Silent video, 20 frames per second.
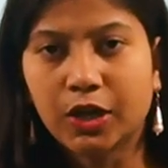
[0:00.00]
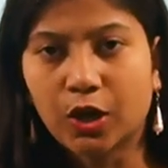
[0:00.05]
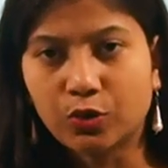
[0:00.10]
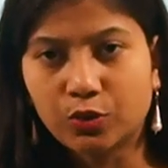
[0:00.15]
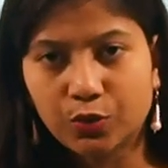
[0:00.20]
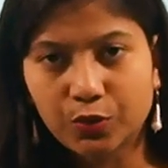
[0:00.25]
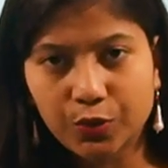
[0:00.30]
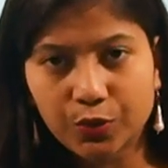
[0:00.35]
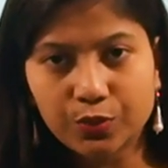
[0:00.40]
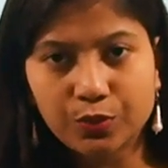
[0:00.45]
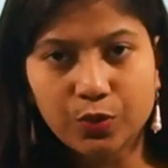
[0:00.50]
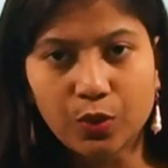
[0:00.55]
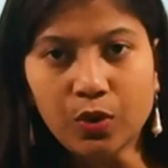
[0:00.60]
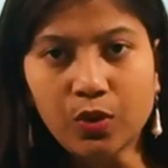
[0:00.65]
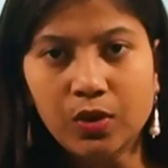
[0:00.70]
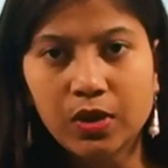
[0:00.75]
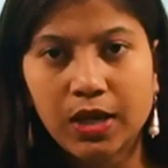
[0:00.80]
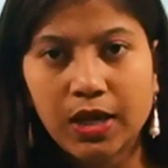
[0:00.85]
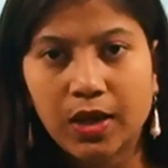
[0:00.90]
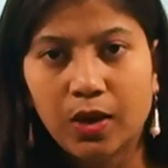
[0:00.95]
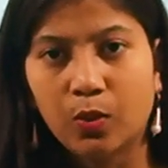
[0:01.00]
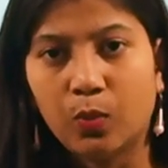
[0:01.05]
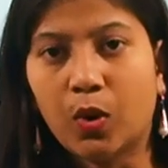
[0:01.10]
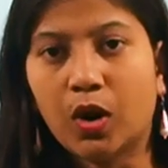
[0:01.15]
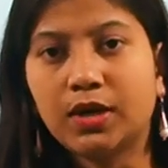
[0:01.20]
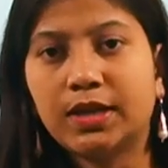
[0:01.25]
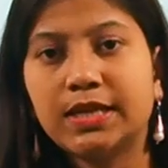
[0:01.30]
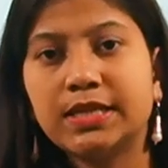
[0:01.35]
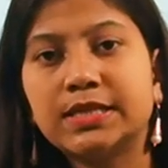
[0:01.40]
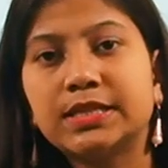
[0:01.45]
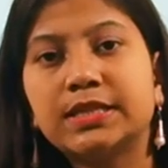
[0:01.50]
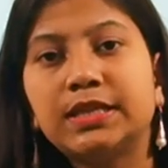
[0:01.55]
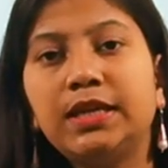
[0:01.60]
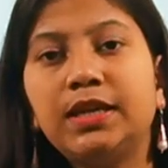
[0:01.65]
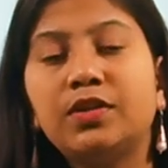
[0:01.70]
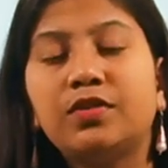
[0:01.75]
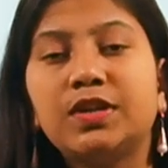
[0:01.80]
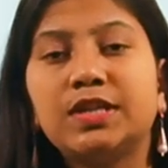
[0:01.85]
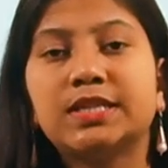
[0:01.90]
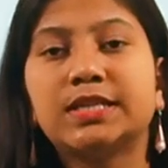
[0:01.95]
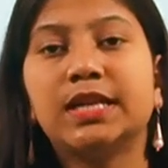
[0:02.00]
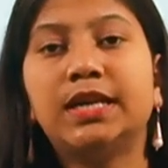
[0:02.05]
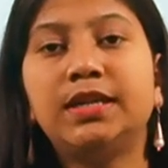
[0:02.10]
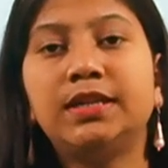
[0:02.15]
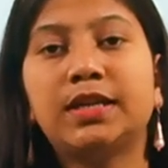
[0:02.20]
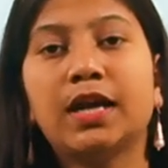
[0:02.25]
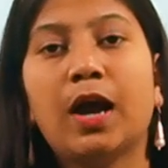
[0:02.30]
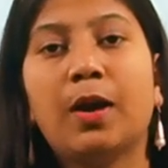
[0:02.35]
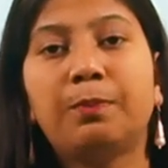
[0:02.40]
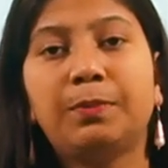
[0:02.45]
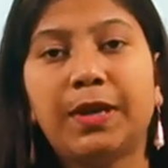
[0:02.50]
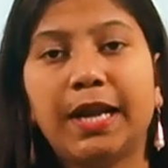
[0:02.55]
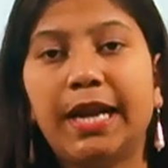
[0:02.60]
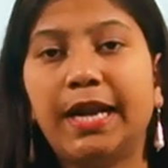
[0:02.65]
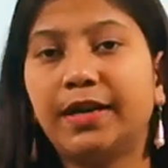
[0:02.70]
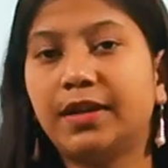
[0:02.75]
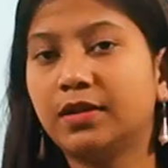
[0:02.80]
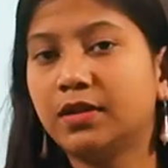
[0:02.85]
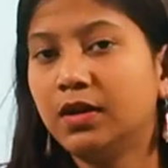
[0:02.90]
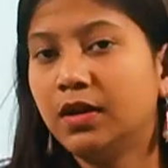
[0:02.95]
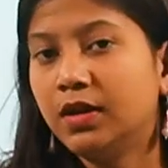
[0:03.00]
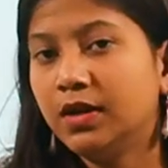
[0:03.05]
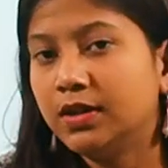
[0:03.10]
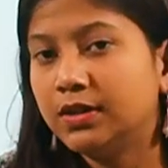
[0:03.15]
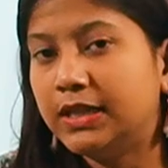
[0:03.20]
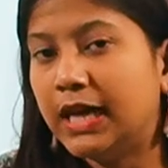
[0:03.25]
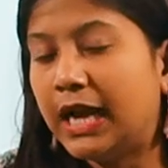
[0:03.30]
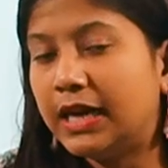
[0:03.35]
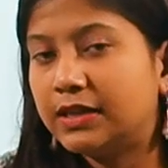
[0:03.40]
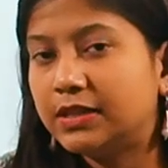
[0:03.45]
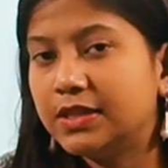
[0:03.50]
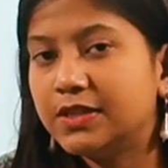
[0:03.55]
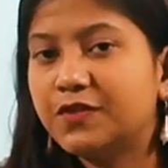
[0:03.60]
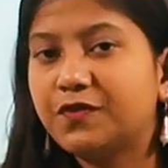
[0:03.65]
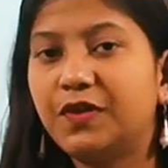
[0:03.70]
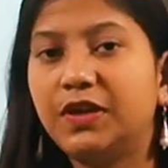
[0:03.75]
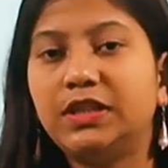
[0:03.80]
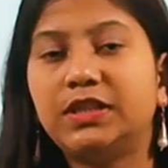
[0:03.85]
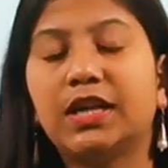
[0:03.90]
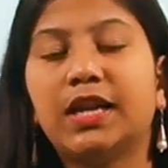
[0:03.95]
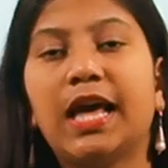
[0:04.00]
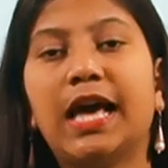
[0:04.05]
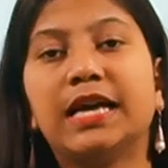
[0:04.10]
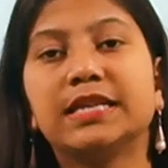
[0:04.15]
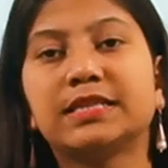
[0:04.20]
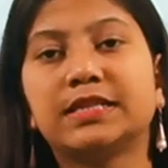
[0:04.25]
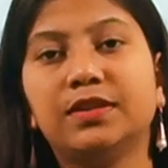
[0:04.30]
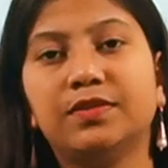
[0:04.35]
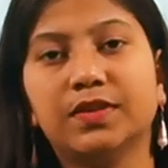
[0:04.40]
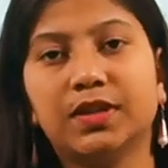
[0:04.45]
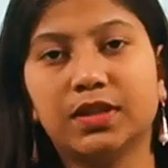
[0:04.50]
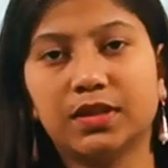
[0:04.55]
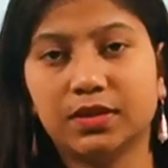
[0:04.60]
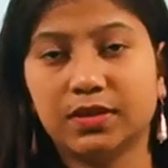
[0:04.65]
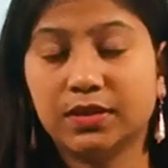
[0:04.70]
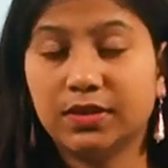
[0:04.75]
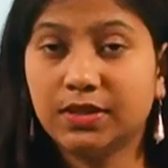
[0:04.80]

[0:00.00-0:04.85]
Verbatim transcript: Now, do you know what is the recent update that this filter has given?